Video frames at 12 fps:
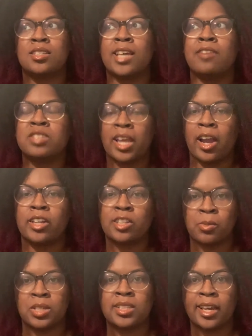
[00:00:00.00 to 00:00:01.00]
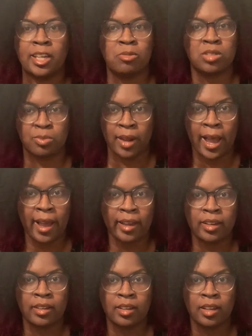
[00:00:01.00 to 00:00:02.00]
Seth's character was that he was
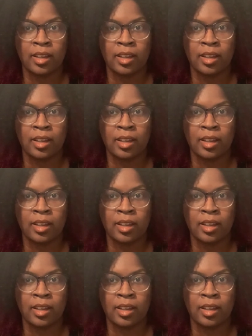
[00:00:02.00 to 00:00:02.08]
Black.